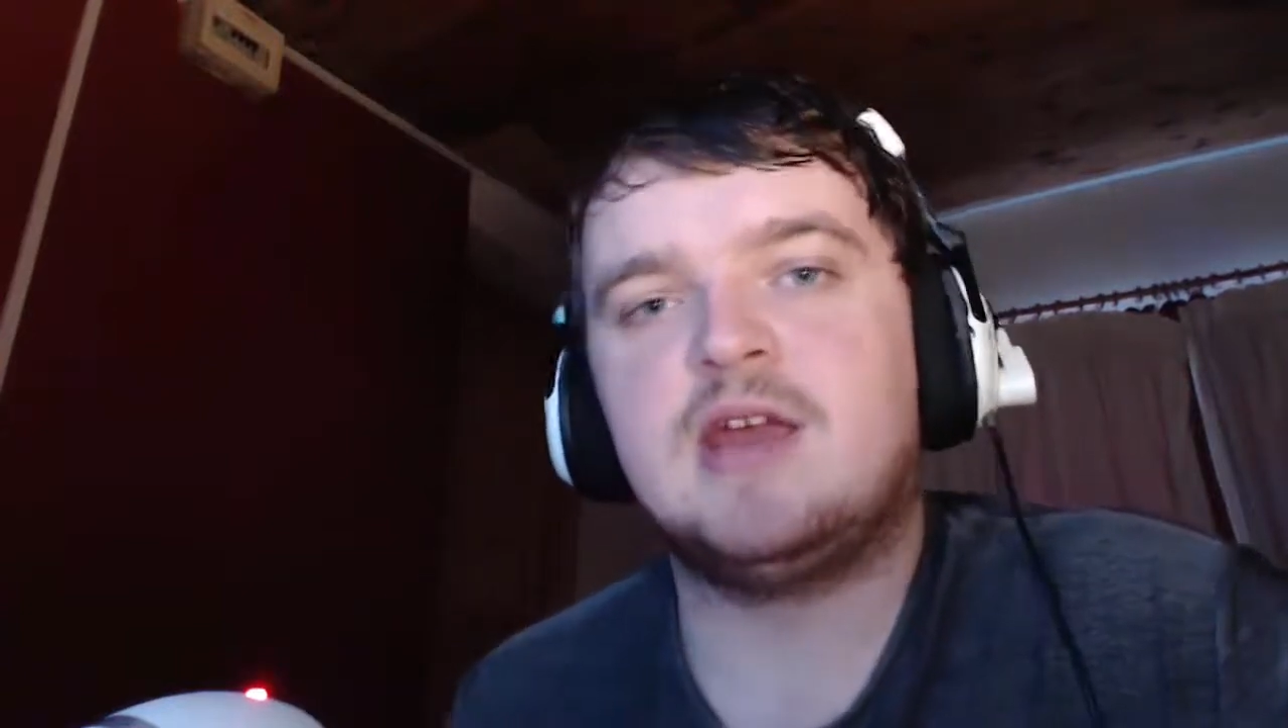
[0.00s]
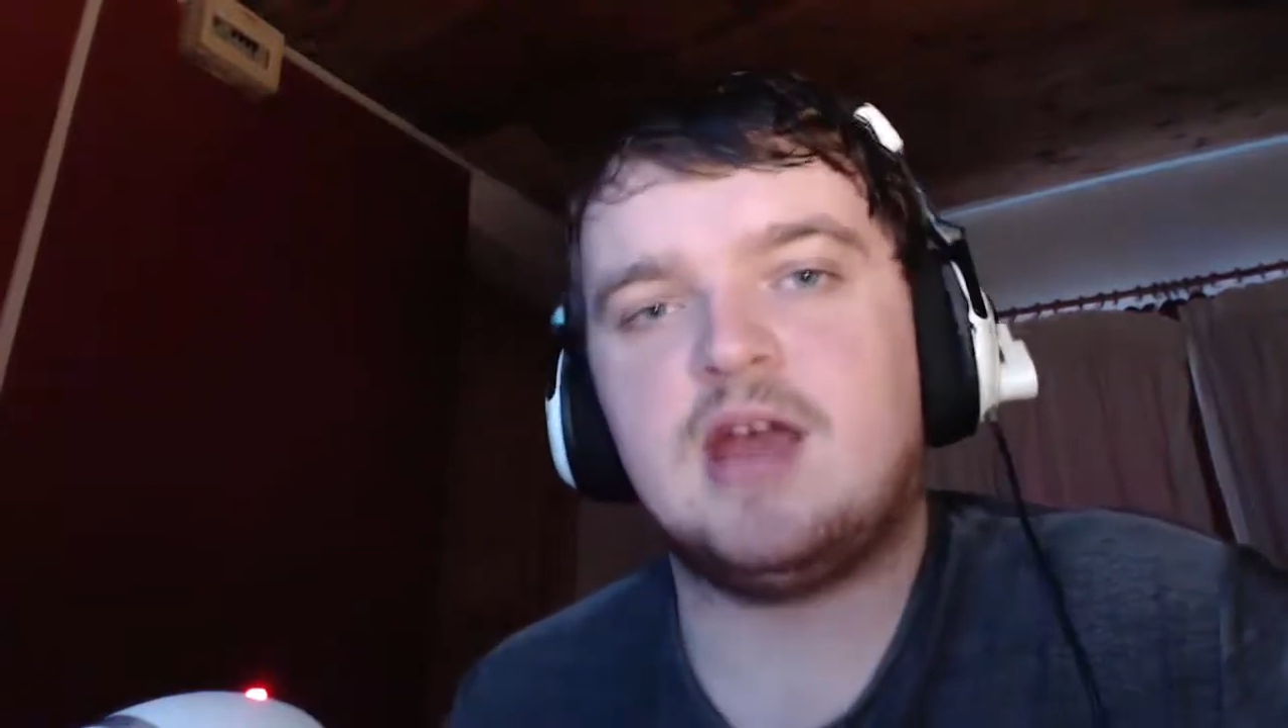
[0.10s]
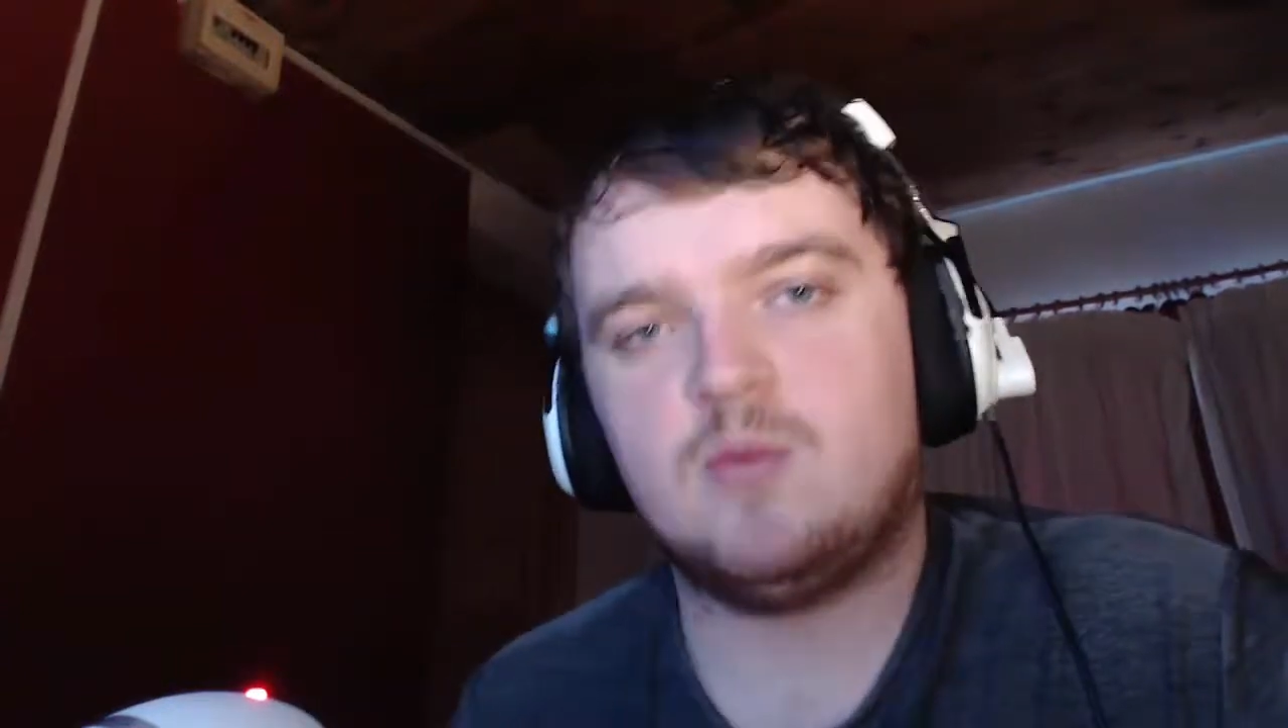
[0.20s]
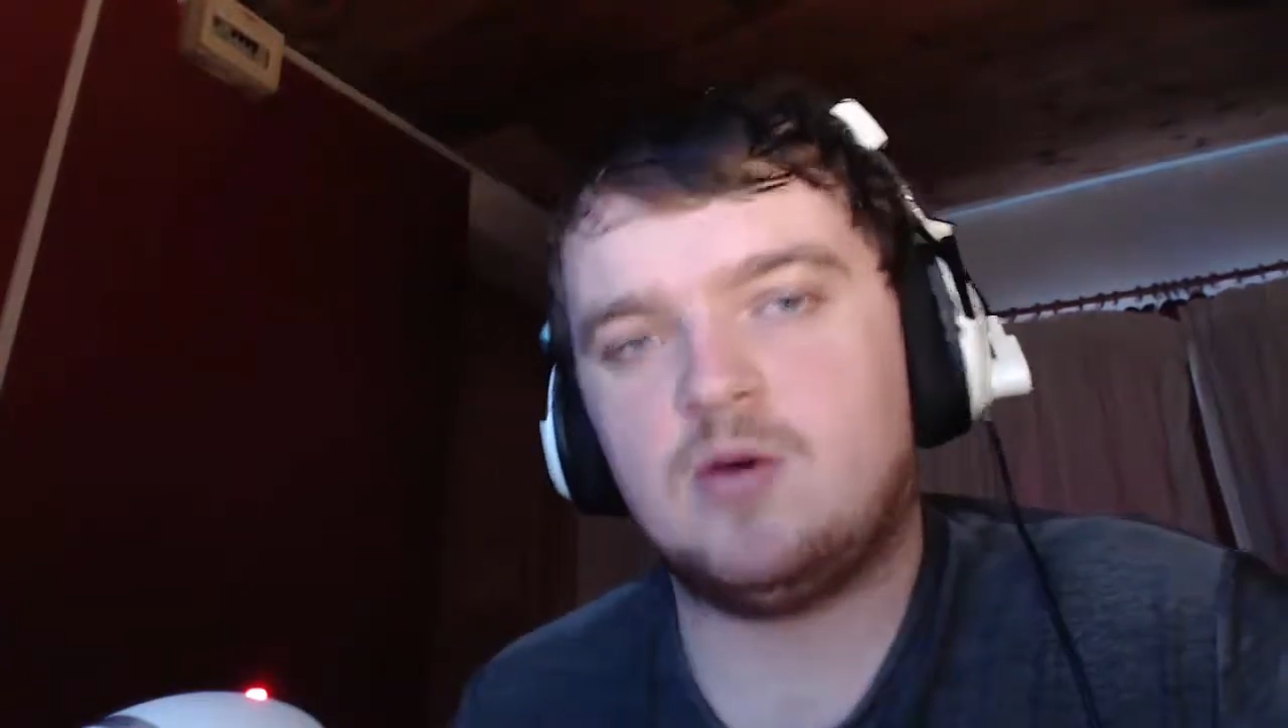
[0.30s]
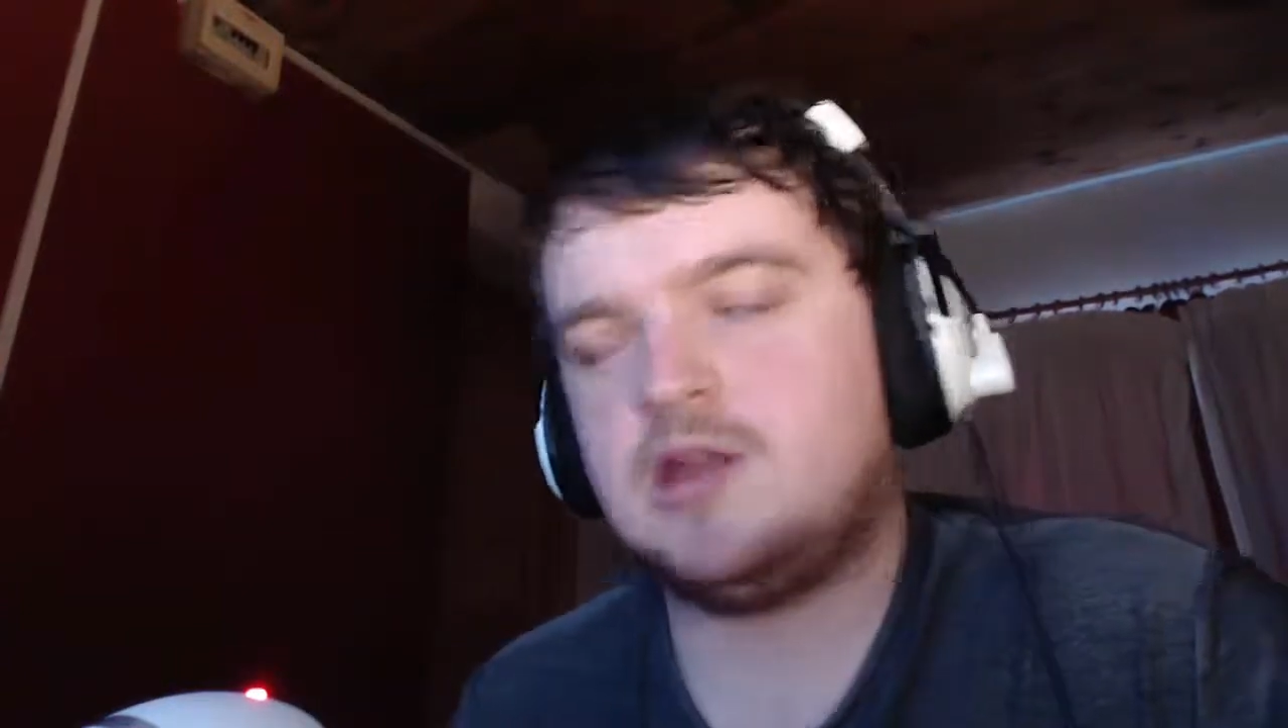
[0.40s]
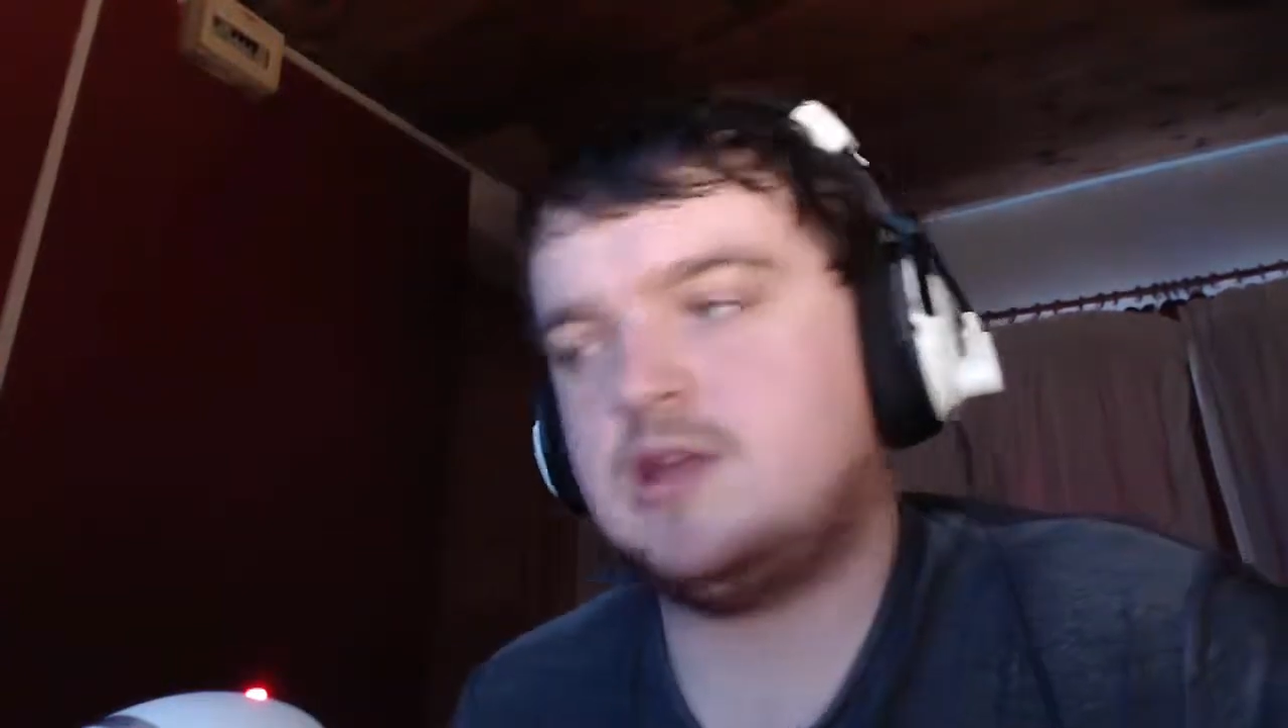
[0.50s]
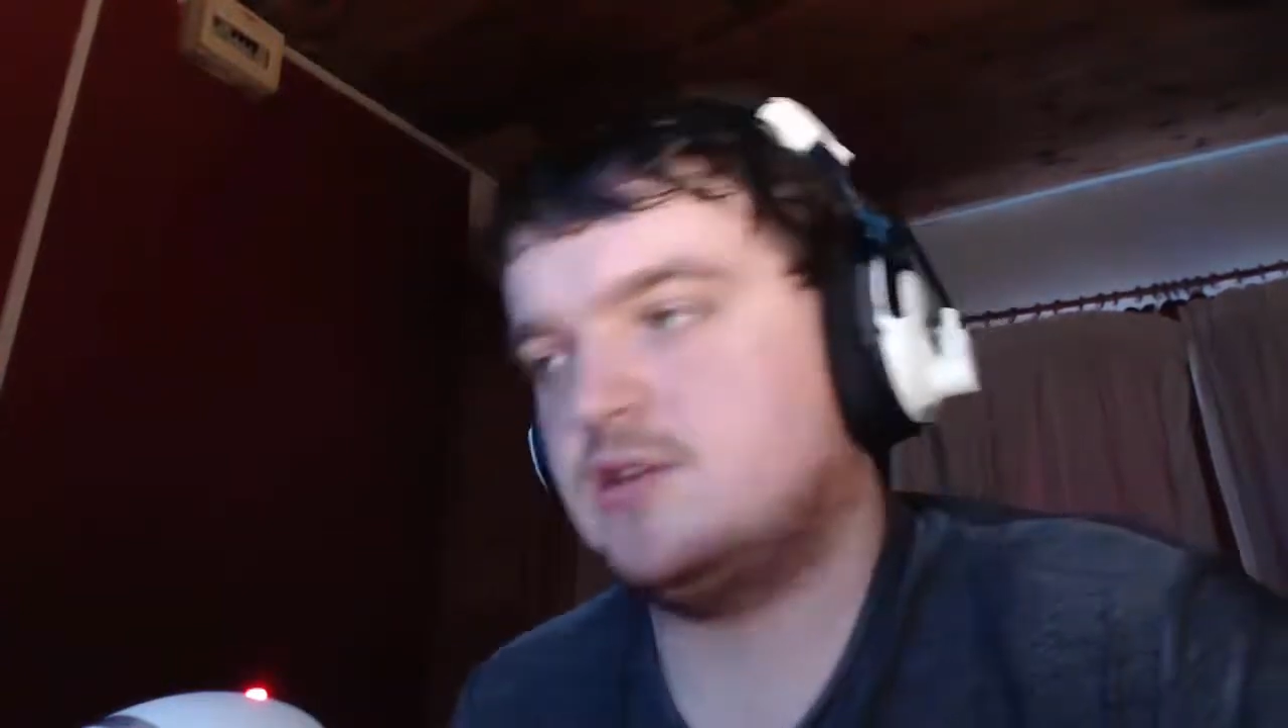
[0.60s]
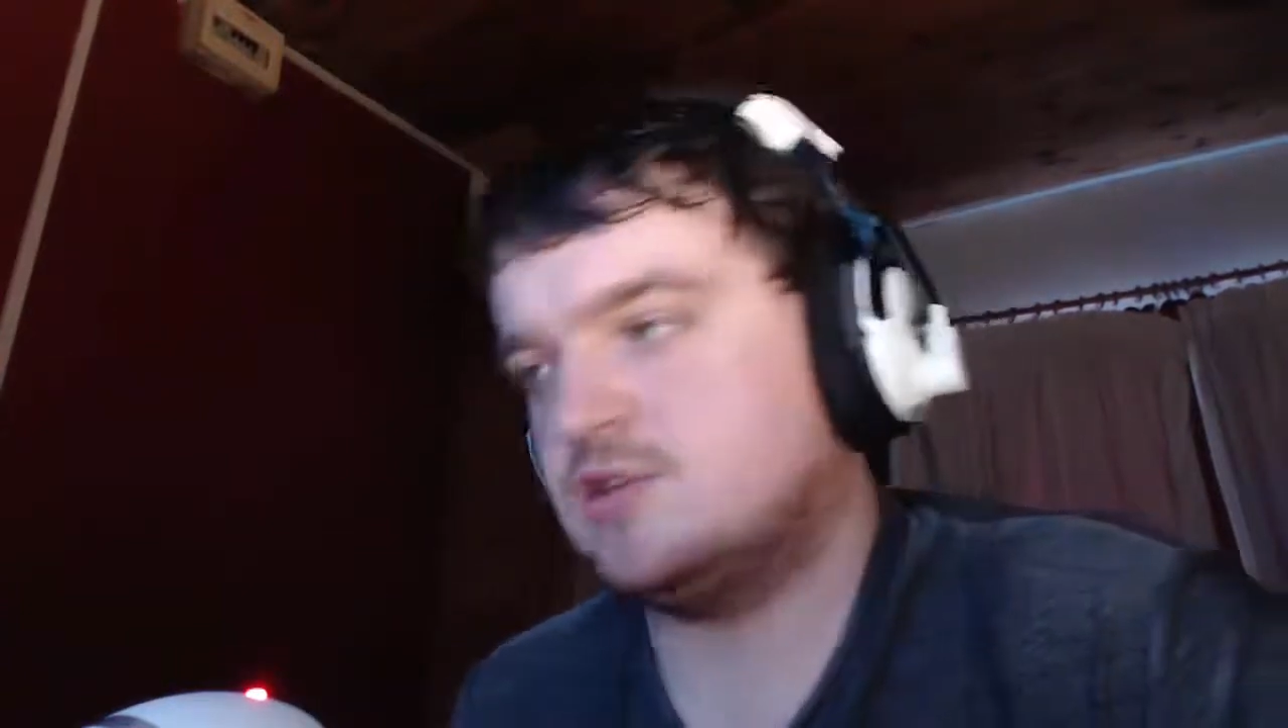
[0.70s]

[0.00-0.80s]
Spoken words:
and why you